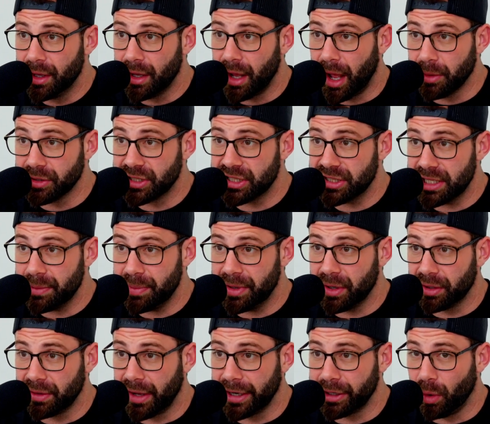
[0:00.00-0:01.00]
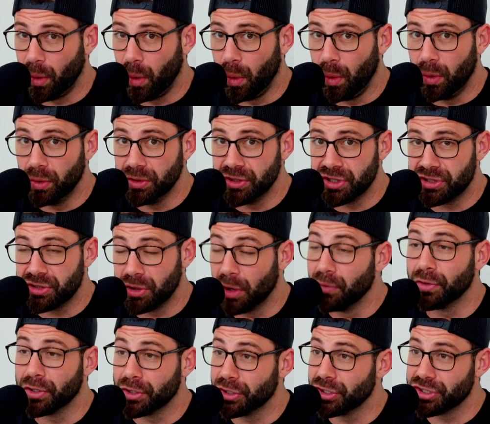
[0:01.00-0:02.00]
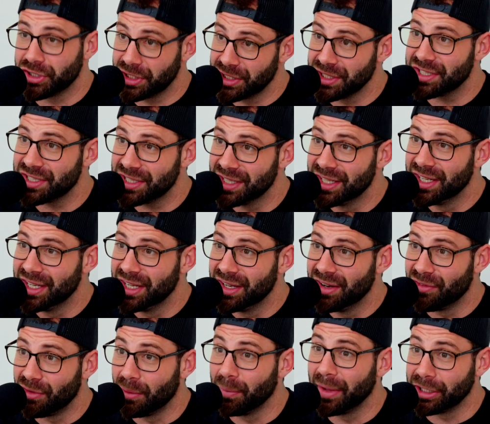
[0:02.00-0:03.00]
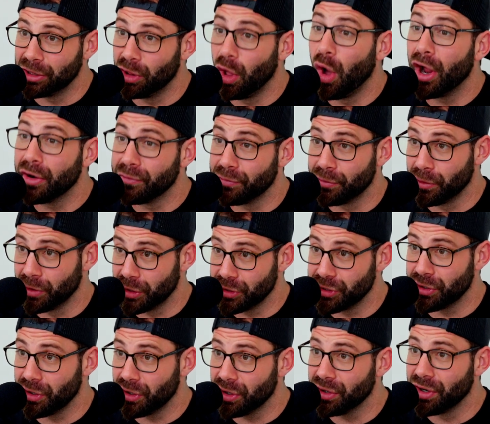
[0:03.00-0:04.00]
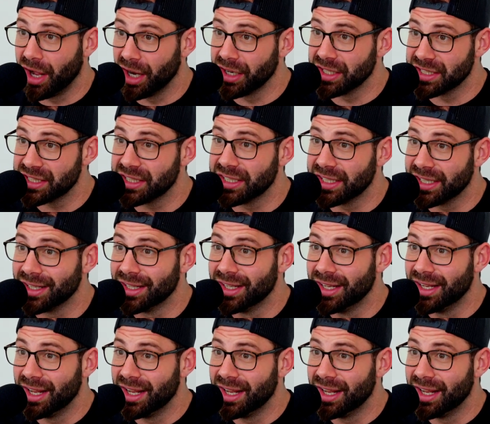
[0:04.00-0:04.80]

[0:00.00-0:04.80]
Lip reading: I was sleeping on like old sofa cushions from like lawn furniture, honestly.